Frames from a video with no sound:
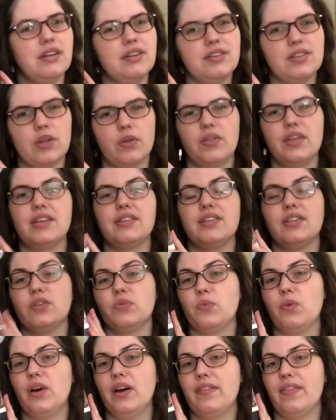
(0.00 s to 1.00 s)
so this is
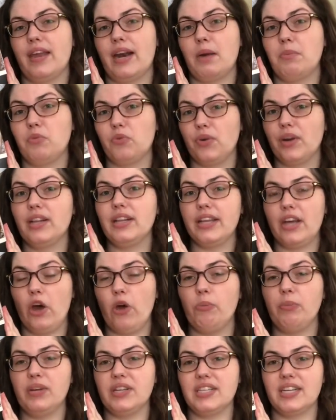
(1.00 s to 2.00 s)
one that I'm really
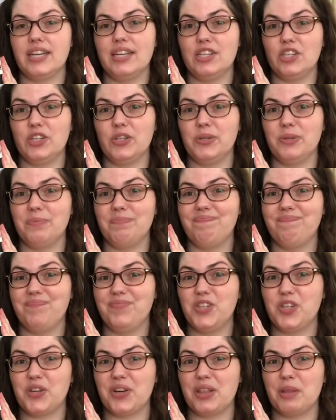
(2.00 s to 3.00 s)
hoping to get to
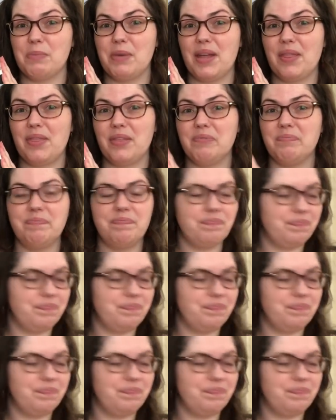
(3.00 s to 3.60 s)
during the month.